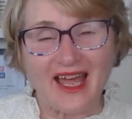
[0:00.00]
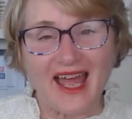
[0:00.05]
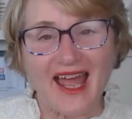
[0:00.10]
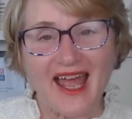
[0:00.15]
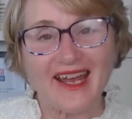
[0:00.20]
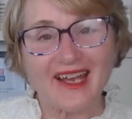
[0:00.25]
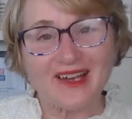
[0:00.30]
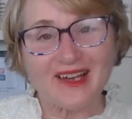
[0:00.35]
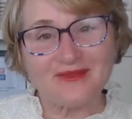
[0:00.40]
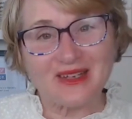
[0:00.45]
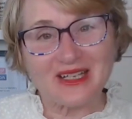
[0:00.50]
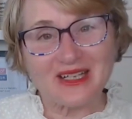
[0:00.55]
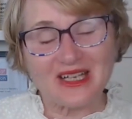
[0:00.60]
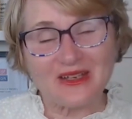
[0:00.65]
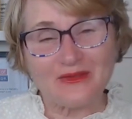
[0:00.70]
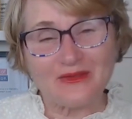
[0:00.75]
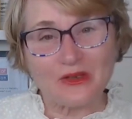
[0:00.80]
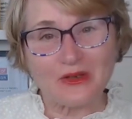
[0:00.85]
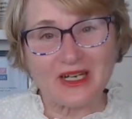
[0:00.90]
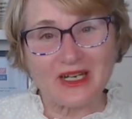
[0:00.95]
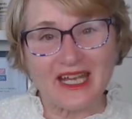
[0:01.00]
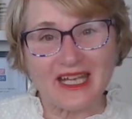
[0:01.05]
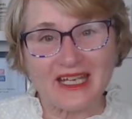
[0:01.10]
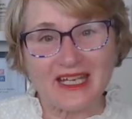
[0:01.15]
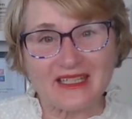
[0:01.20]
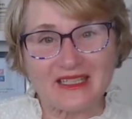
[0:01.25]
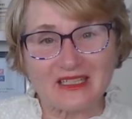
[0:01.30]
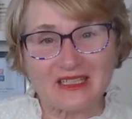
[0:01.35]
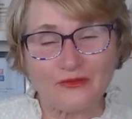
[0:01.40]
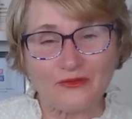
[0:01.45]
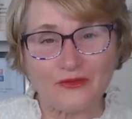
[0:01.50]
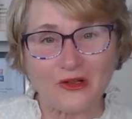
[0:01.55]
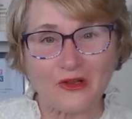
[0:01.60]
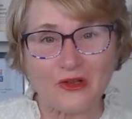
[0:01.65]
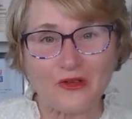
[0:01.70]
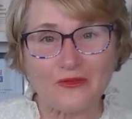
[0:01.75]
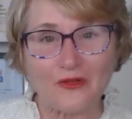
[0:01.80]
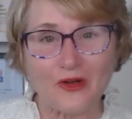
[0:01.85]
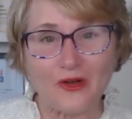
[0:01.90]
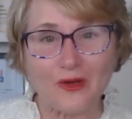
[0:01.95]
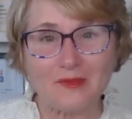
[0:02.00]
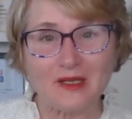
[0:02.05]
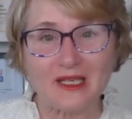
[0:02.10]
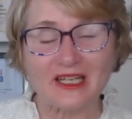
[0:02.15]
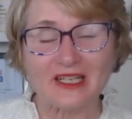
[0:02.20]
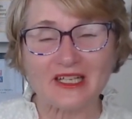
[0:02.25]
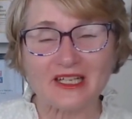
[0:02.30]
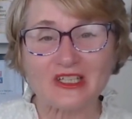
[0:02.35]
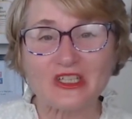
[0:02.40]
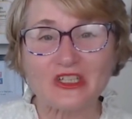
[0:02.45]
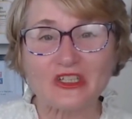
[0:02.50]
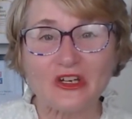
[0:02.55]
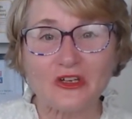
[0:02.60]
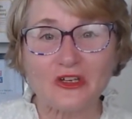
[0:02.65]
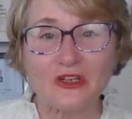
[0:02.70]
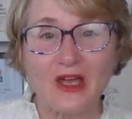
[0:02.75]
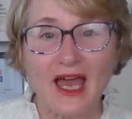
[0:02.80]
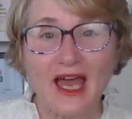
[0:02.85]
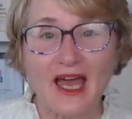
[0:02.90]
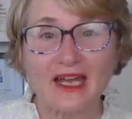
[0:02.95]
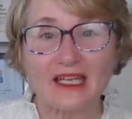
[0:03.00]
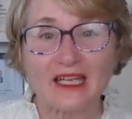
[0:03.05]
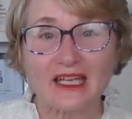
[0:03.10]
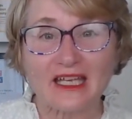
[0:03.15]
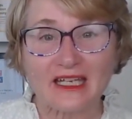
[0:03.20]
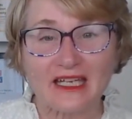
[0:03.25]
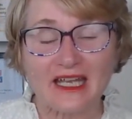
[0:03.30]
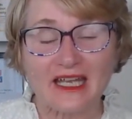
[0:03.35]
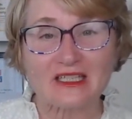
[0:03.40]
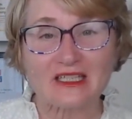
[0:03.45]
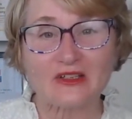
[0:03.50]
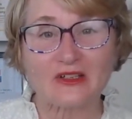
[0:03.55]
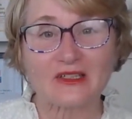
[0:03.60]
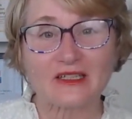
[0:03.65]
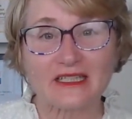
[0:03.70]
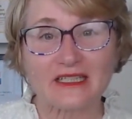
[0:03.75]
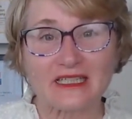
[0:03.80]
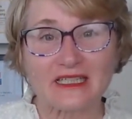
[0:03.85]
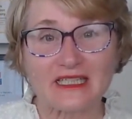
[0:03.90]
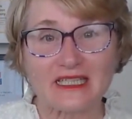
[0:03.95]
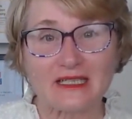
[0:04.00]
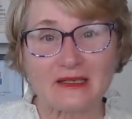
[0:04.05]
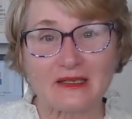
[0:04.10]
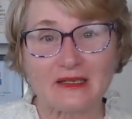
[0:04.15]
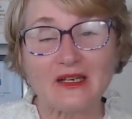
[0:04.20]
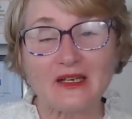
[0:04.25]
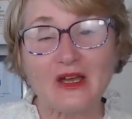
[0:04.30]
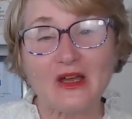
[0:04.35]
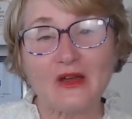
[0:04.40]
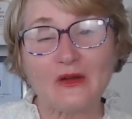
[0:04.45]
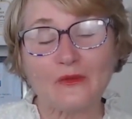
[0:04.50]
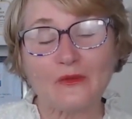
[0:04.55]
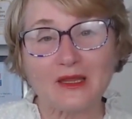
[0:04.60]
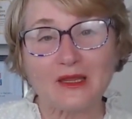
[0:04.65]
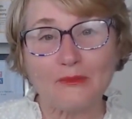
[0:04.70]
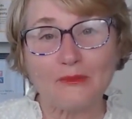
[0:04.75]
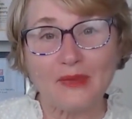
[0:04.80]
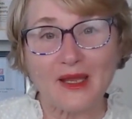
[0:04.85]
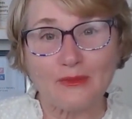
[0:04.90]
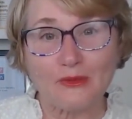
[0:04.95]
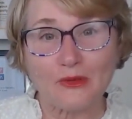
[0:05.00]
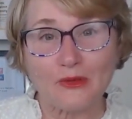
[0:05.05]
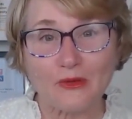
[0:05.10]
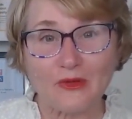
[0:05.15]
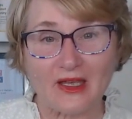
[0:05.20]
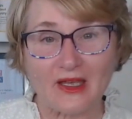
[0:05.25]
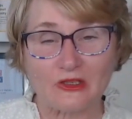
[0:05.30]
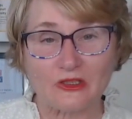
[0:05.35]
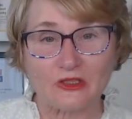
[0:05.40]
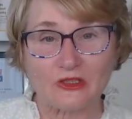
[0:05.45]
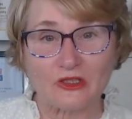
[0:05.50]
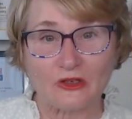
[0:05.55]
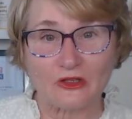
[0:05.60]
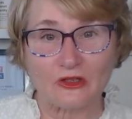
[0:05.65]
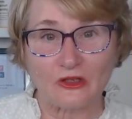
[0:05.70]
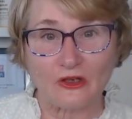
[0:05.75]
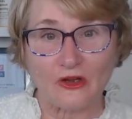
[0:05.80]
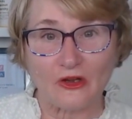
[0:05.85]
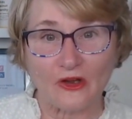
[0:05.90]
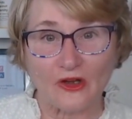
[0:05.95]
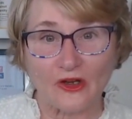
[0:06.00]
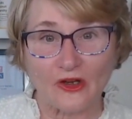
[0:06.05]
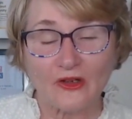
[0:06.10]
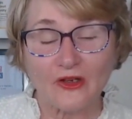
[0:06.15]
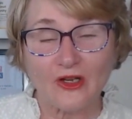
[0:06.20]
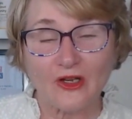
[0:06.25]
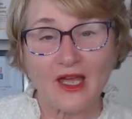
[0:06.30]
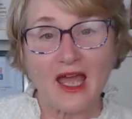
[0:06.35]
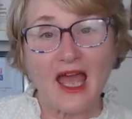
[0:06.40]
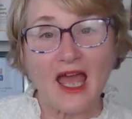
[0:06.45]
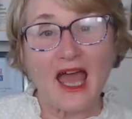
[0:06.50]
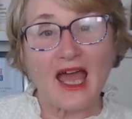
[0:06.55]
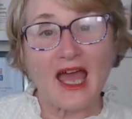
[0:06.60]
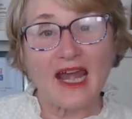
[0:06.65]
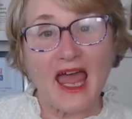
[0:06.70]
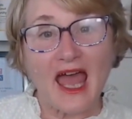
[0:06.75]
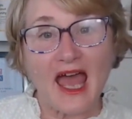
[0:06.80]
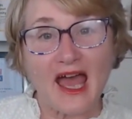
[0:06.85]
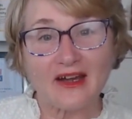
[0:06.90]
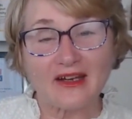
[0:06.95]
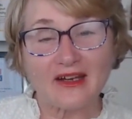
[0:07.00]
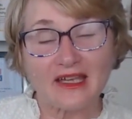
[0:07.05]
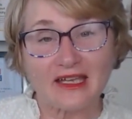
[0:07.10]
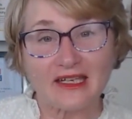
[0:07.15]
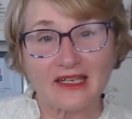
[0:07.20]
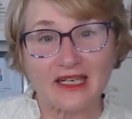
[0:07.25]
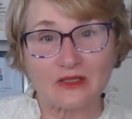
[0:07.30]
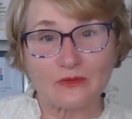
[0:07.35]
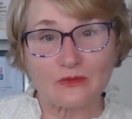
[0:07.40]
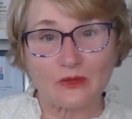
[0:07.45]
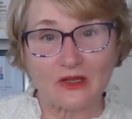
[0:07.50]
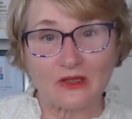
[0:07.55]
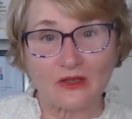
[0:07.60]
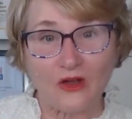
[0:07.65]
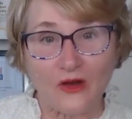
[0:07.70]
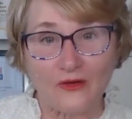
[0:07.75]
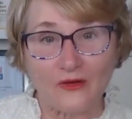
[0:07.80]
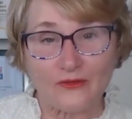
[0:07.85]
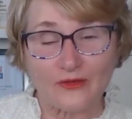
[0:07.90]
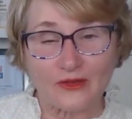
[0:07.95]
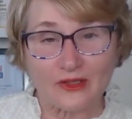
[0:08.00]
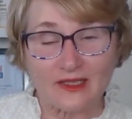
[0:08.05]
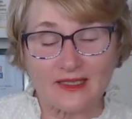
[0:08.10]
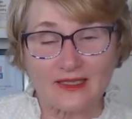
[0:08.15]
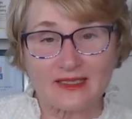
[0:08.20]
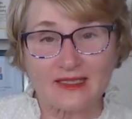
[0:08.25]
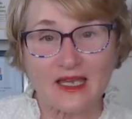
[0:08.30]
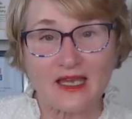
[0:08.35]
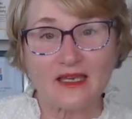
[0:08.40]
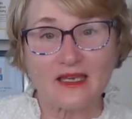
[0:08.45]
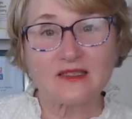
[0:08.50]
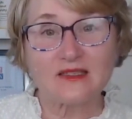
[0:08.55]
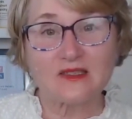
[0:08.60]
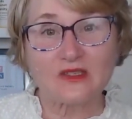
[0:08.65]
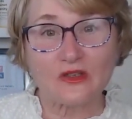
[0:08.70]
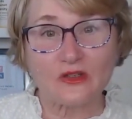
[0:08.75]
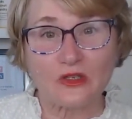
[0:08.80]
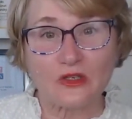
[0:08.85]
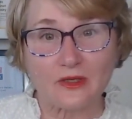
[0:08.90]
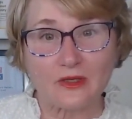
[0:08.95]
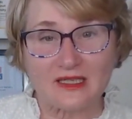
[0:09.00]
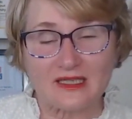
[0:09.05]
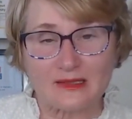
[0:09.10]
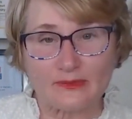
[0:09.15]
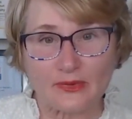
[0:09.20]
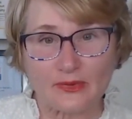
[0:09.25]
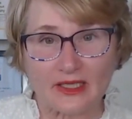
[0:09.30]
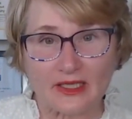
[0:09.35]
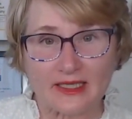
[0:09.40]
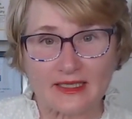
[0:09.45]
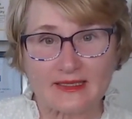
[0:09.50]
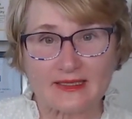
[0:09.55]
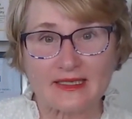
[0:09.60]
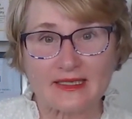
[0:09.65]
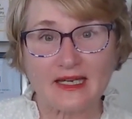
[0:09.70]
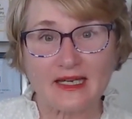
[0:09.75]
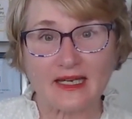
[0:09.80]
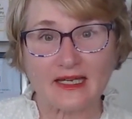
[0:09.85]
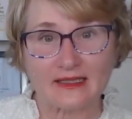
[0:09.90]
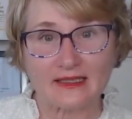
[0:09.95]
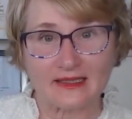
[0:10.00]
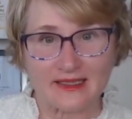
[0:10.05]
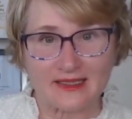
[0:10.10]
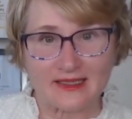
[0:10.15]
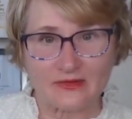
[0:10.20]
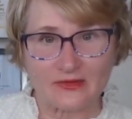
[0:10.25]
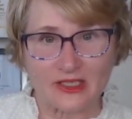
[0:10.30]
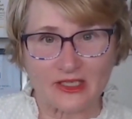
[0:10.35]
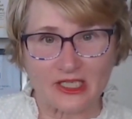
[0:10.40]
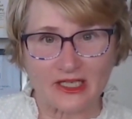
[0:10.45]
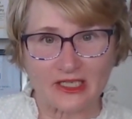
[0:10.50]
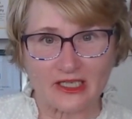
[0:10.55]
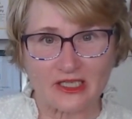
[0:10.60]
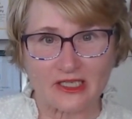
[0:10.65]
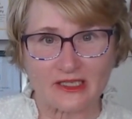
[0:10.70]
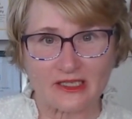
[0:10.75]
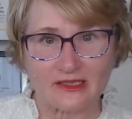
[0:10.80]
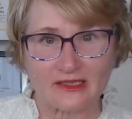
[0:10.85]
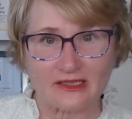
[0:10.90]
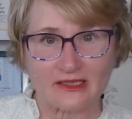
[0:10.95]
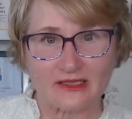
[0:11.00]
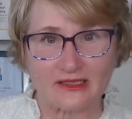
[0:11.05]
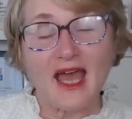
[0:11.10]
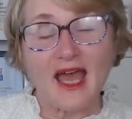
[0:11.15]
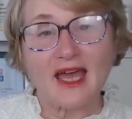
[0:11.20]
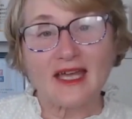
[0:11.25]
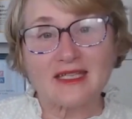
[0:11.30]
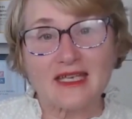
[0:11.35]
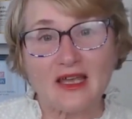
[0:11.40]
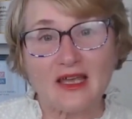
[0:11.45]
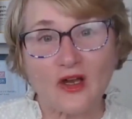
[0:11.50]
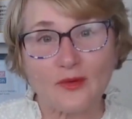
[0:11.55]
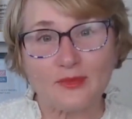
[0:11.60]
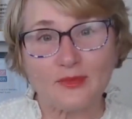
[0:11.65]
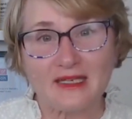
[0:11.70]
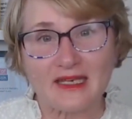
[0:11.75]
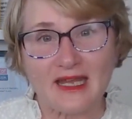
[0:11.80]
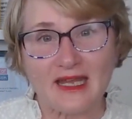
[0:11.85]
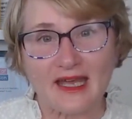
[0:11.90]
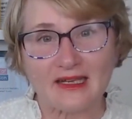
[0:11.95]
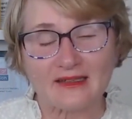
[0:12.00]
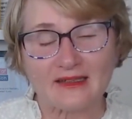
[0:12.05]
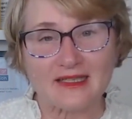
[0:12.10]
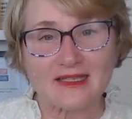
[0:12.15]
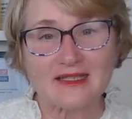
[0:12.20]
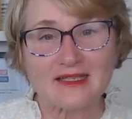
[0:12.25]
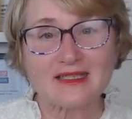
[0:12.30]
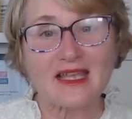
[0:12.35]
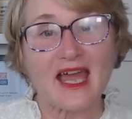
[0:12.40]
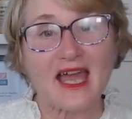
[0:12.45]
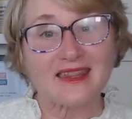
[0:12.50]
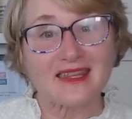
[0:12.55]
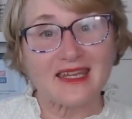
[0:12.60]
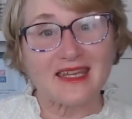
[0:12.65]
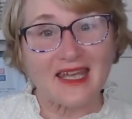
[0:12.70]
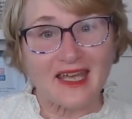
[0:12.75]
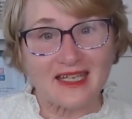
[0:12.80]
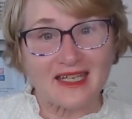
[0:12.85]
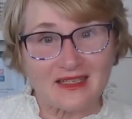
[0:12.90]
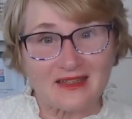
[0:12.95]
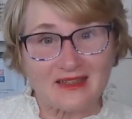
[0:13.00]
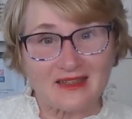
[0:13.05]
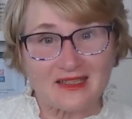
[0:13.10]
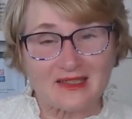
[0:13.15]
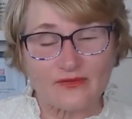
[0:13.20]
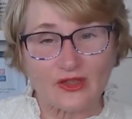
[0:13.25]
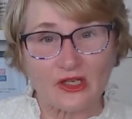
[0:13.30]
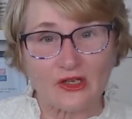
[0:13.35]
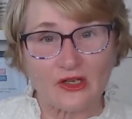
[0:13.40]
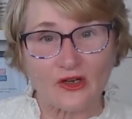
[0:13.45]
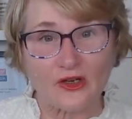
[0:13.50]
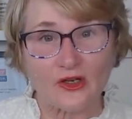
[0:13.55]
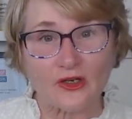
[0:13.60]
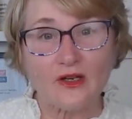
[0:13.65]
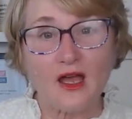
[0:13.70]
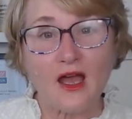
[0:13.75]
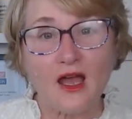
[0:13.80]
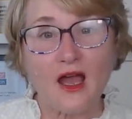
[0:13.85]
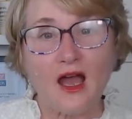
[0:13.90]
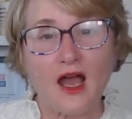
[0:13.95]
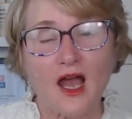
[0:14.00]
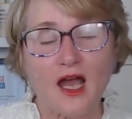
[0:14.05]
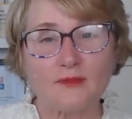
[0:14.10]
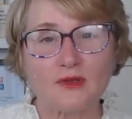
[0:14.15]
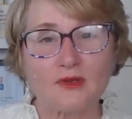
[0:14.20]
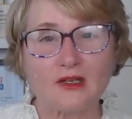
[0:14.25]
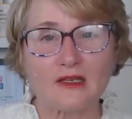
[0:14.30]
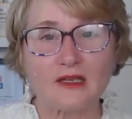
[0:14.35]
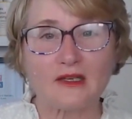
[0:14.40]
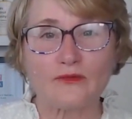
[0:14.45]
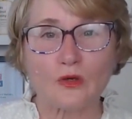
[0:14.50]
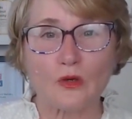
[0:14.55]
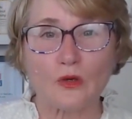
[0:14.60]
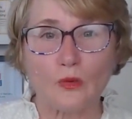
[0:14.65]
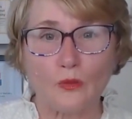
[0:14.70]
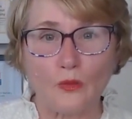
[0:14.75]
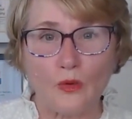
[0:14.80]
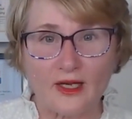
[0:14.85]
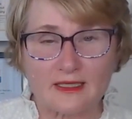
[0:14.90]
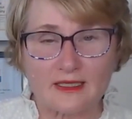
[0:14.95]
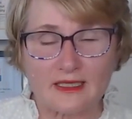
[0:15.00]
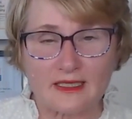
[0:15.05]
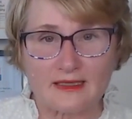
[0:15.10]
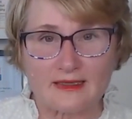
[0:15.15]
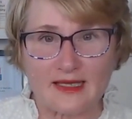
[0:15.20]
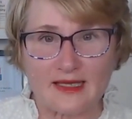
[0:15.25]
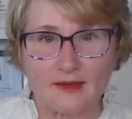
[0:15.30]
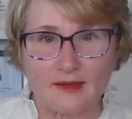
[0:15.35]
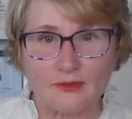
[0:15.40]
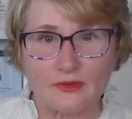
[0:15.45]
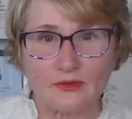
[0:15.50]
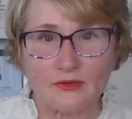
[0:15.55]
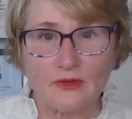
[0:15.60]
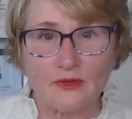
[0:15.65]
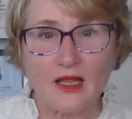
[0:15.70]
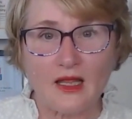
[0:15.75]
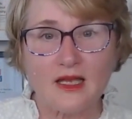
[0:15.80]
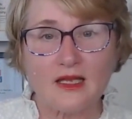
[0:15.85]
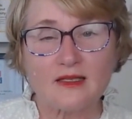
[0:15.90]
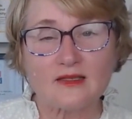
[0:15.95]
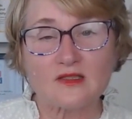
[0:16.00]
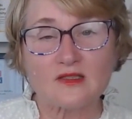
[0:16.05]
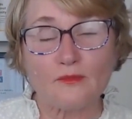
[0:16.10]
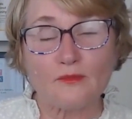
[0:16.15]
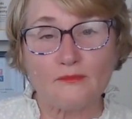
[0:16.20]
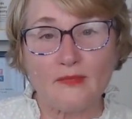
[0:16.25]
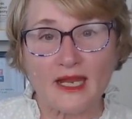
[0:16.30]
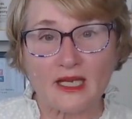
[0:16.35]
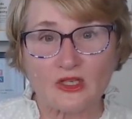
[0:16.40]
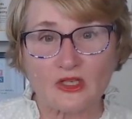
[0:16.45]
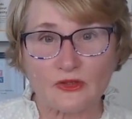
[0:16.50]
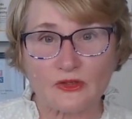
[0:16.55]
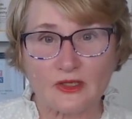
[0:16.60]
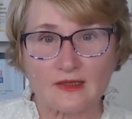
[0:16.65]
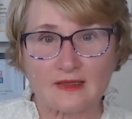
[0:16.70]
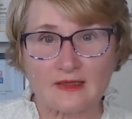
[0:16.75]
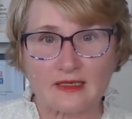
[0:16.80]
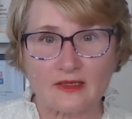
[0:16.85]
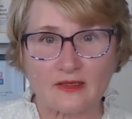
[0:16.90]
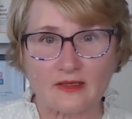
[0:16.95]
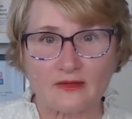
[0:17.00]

Hey, I'm going to give you an easy to follow formula to show you how to connect on LinkedIn with people that you don't know and how to connect with confidence so you experience less rejection. And to help you nail this, at the end of this video, I'm going to give you a worked example, so make sure you stick